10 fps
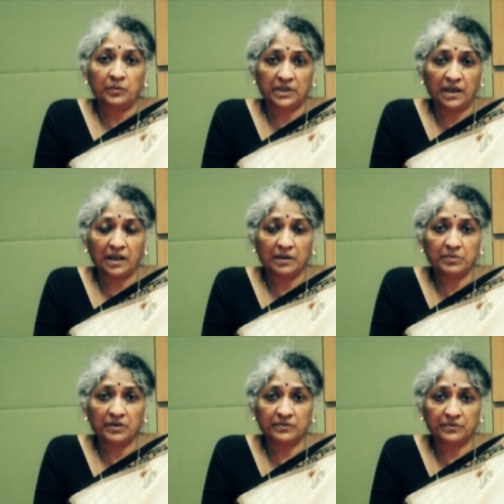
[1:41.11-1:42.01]
With the
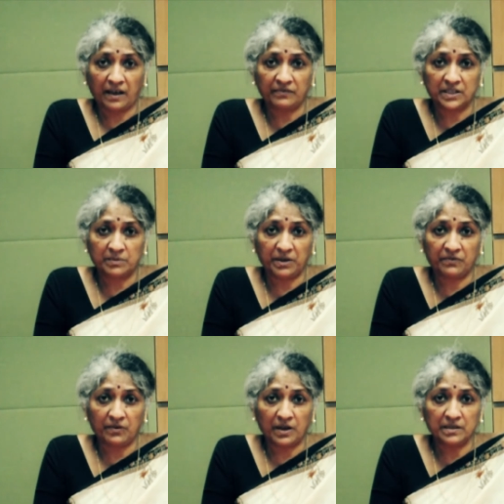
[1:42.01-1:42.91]
help of
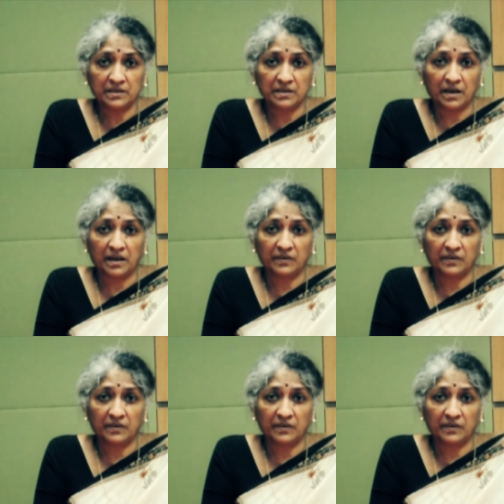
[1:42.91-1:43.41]
GAFSP funds,